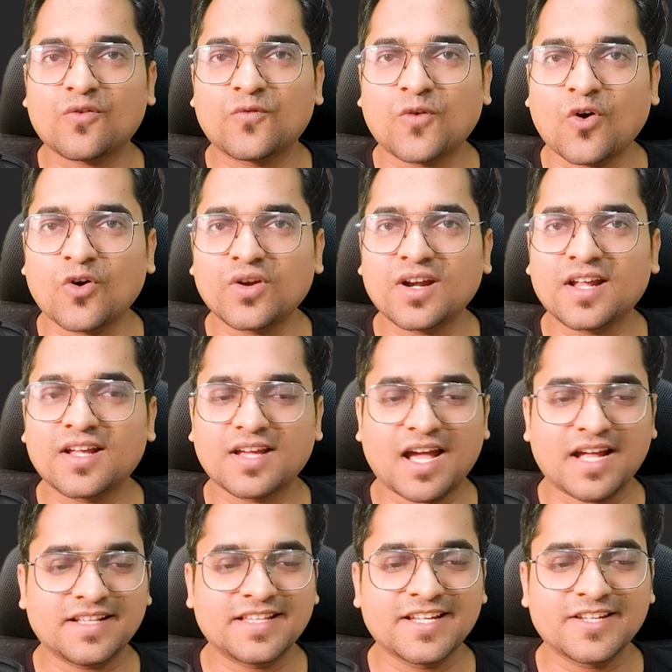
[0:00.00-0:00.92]
4,
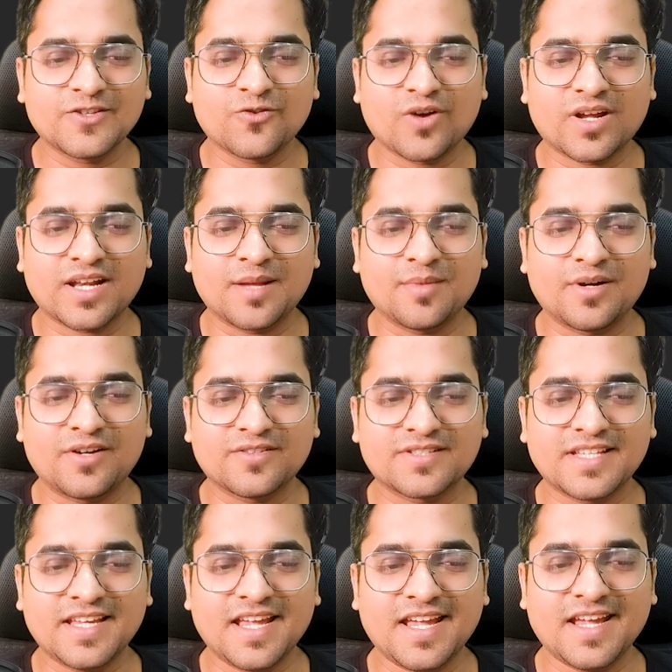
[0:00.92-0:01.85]
I think you are able to
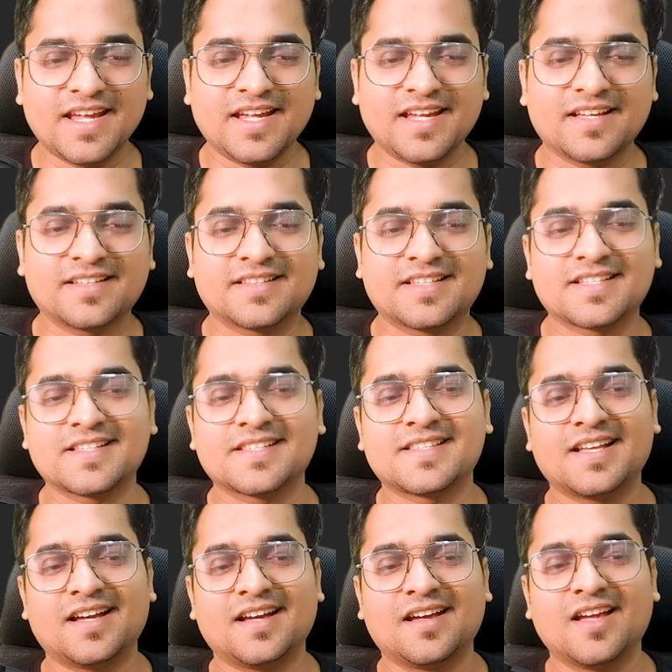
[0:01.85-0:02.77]
see, hey, this is
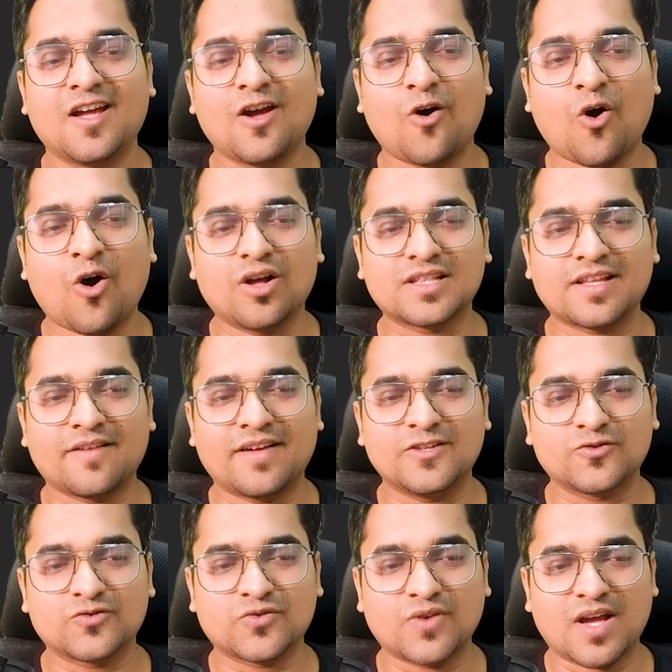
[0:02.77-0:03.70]
the all the
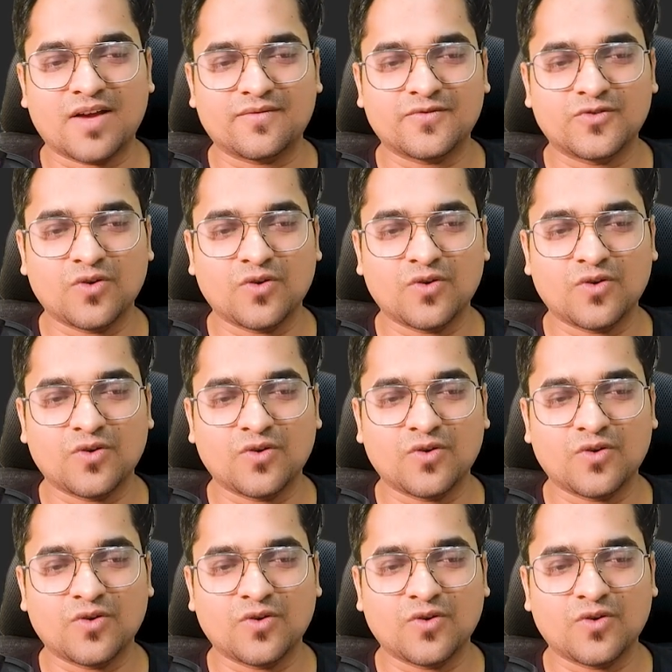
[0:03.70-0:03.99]
values you have.